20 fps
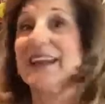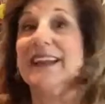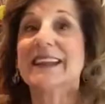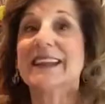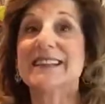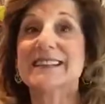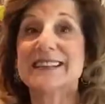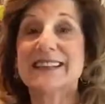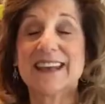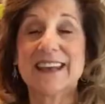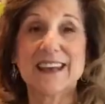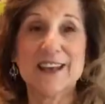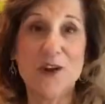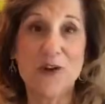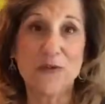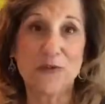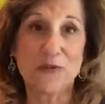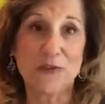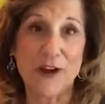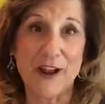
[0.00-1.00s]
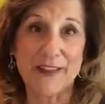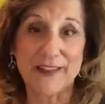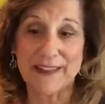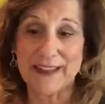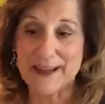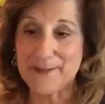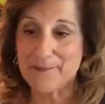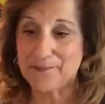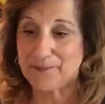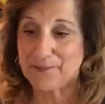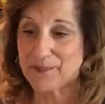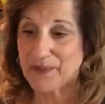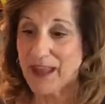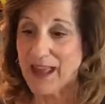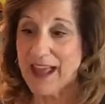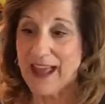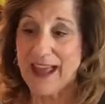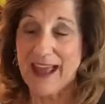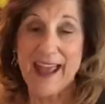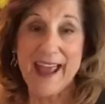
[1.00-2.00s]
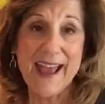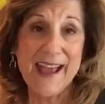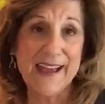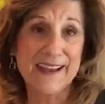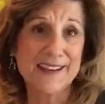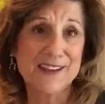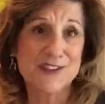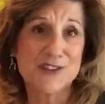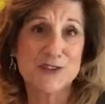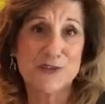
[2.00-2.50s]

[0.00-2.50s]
And it's keto friendly, and it's